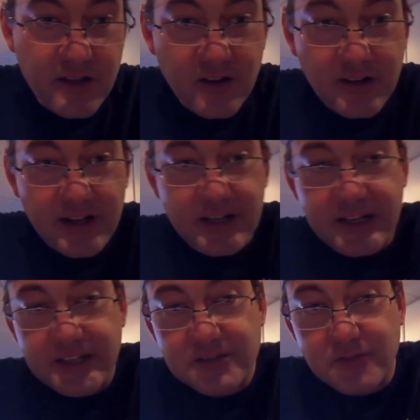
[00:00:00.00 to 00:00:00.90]
Okay, now
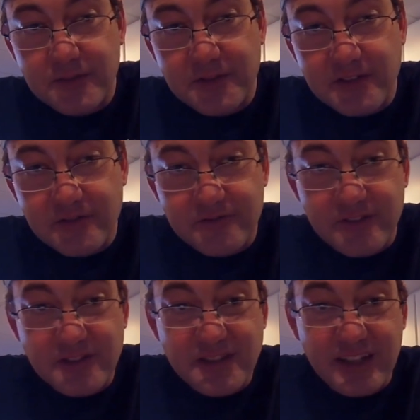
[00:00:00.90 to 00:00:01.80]
here's what I'm going to do
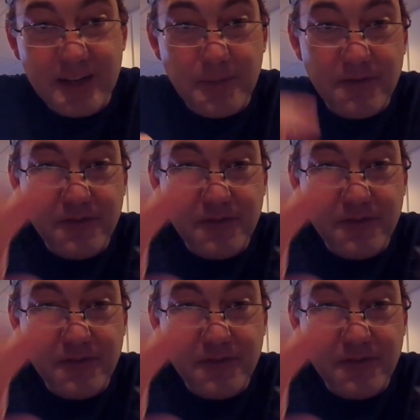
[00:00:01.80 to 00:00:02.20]
first. I got my